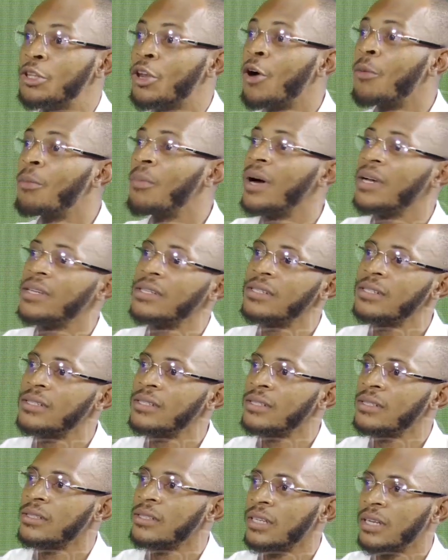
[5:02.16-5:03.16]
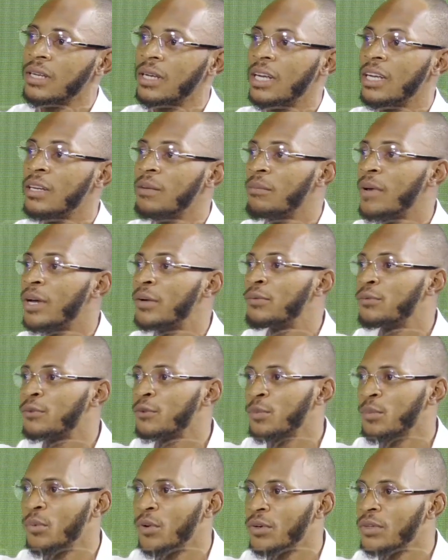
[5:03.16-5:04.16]
numbers in men
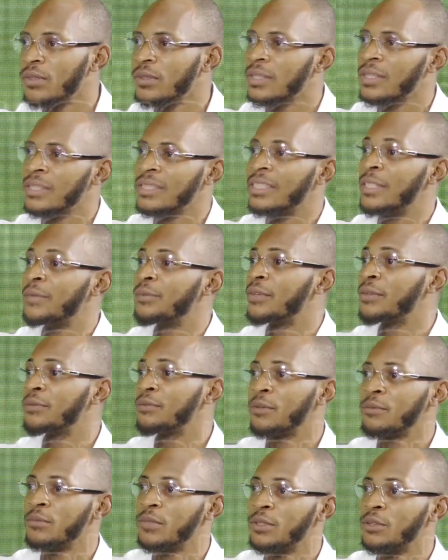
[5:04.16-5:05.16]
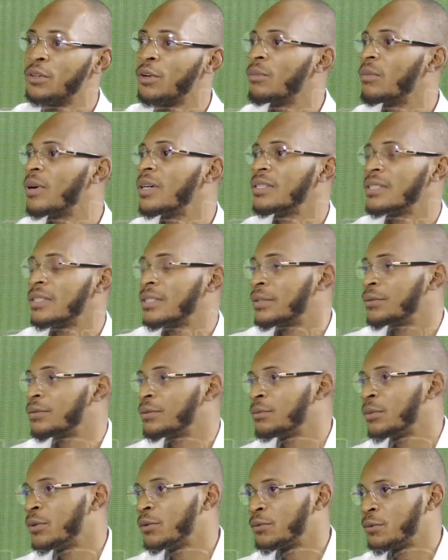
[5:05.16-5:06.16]
football is different from the numbers in the
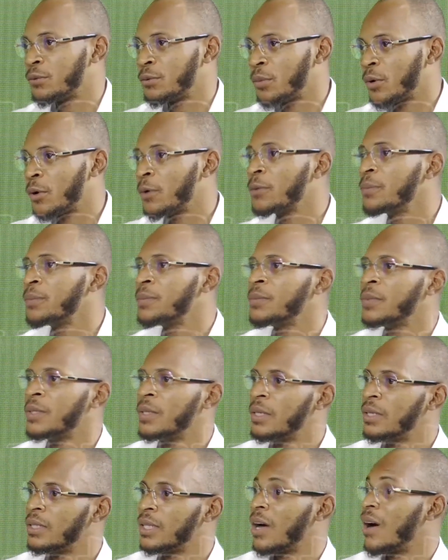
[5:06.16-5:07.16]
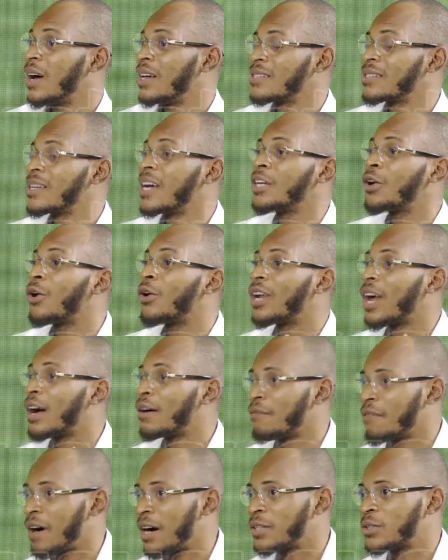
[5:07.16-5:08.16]
female football. Now, aside
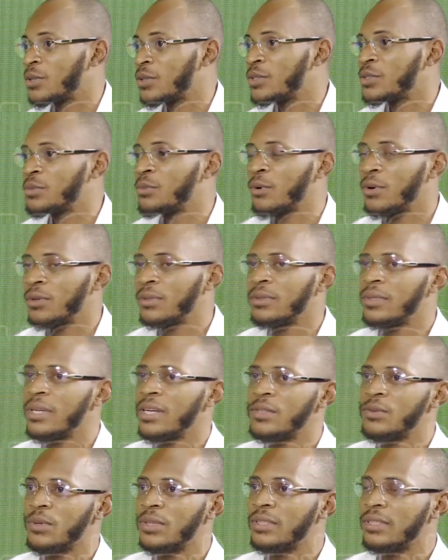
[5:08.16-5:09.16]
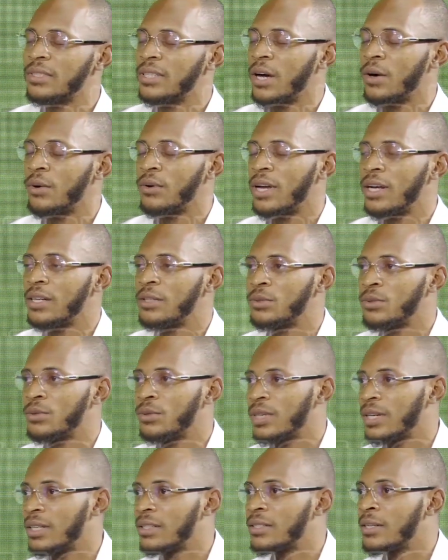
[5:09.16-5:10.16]
other factors, but that's one thing I would like to
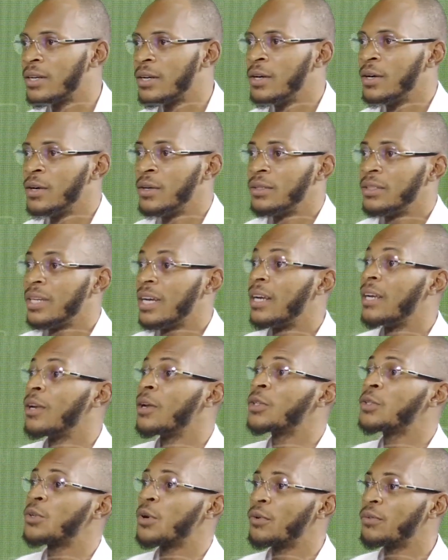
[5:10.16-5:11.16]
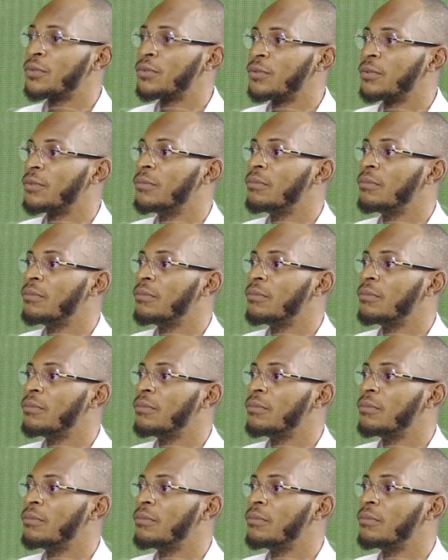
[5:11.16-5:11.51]
look at. There are a lot of